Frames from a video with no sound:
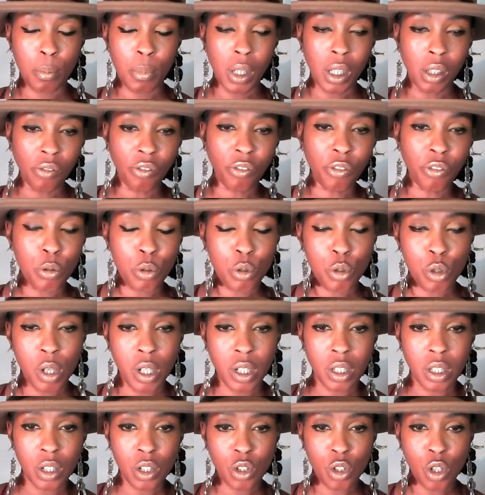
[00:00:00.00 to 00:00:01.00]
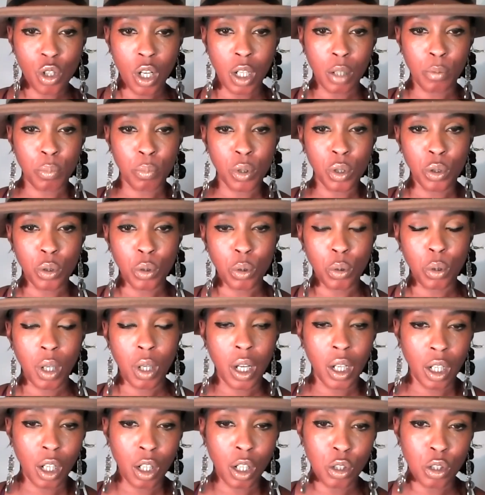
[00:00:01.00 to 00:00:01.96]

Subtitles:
infiltrate the tribunal and